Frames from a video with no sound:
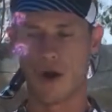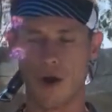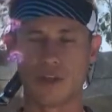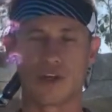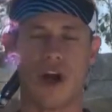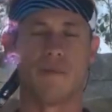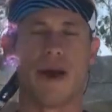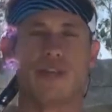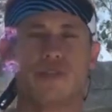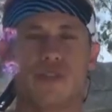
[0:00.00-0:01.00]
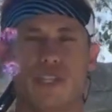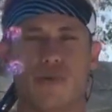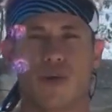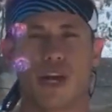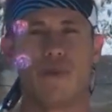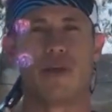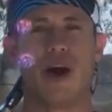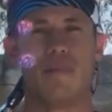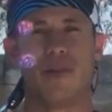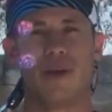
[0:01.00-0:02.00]
all the combine drills that we're gonna be
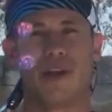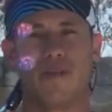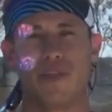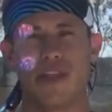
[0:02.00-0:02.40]
uploading over the